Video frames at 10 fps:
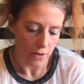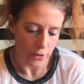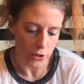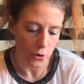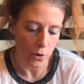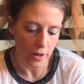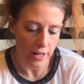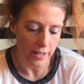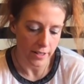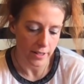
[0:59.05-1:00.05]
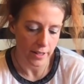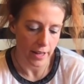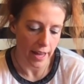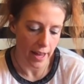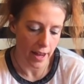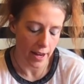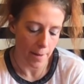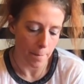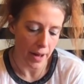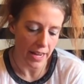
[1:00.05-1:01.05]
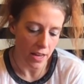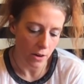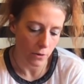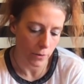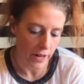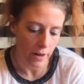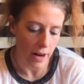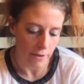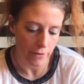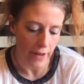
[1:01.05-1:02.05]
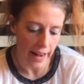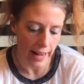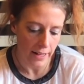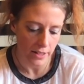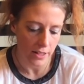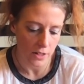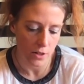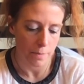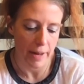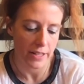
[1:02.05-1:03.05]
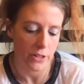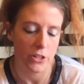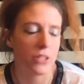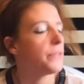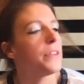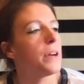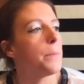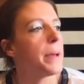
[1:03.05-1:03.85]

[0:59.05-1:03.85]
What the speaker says: For Taurus in money, career, and finances, messages for their